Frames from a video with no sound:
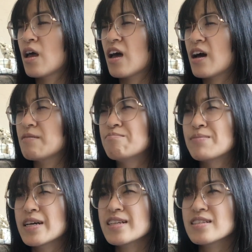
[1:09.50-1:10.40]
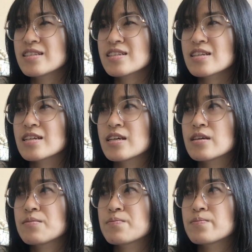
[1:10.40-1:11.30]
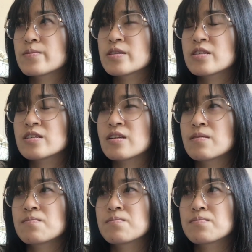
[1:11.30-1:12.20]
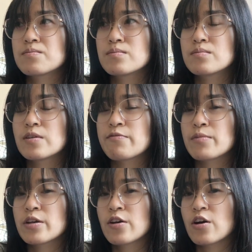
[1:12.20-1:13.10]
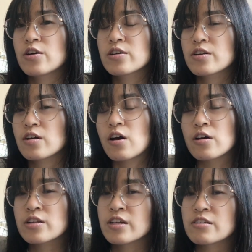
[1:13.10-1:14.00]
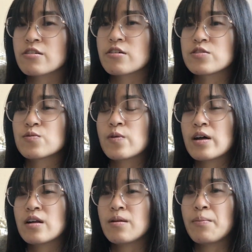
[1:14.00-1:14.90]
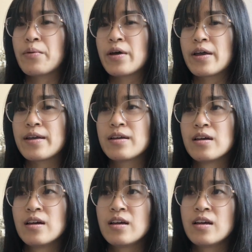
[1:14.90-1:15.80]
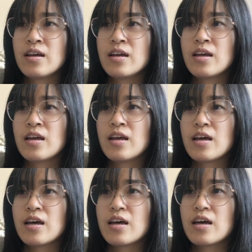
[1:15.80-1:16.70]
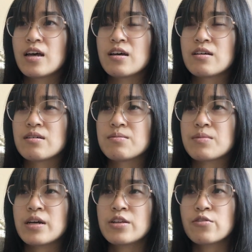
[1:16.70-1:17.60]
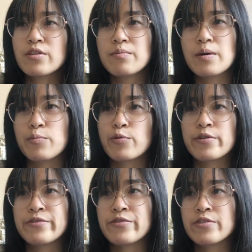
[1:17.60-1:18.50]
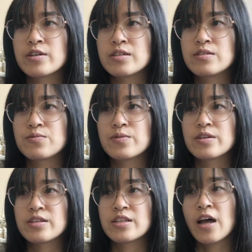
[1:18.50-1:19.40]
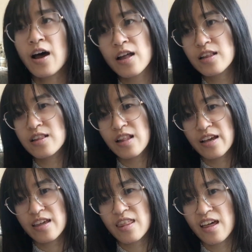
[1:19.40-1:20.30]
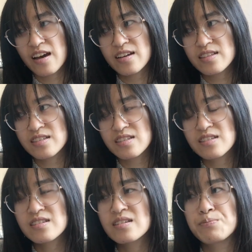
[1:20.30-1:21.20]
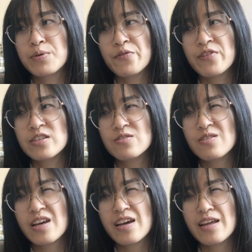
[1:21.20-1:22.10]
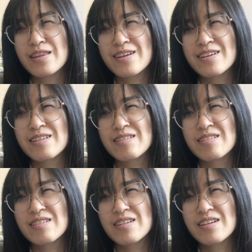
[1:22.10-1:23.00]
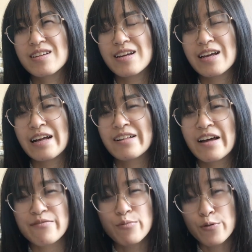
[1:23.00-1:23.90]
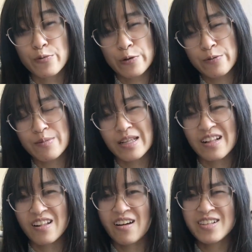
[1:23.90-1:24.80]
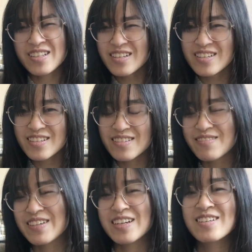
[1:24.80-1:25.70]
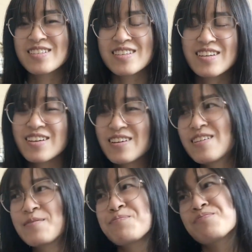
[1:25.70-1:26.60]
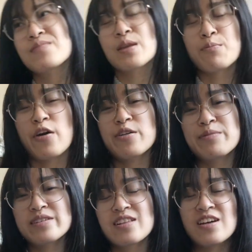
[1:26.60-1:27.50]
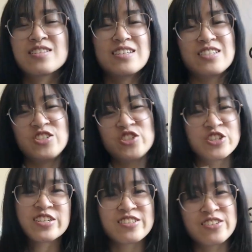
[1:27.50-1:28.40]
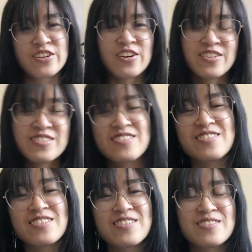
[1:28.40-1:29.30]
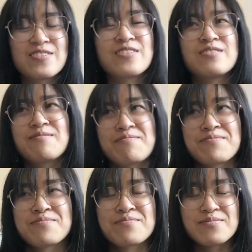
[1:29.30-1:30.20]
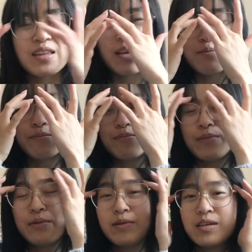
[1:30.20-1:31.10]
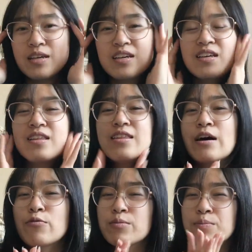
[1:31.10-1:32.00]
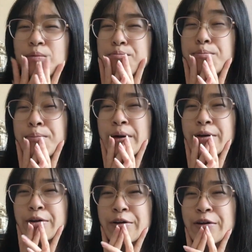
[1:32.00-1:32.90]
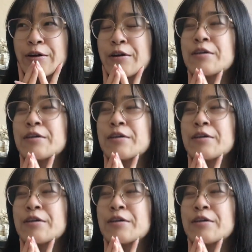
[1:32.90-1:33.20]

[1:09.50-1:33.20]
I might keep some of my yarn on here as well, but I know that my boyfriend will not like that. But if I do that, then I'll have more room in the closet, because part of my closet is just yarn, so maybe that would be better